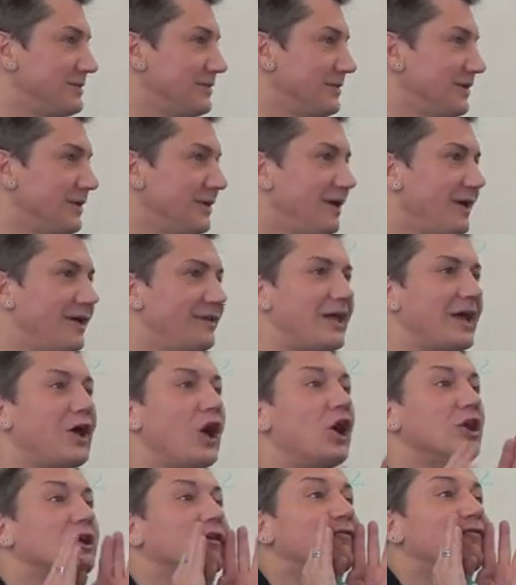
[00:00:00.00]
They
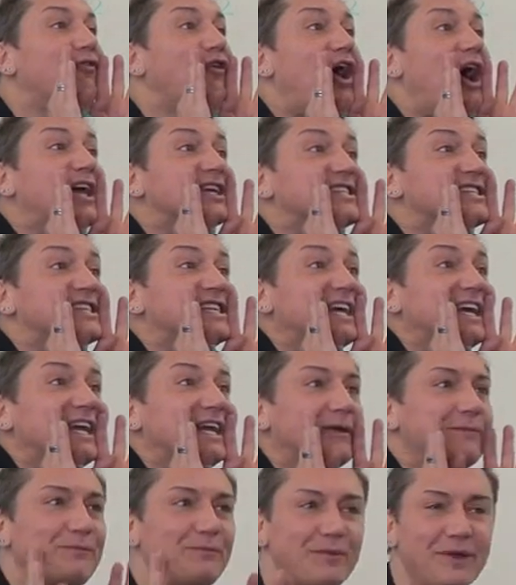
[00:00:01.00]
called it frosting.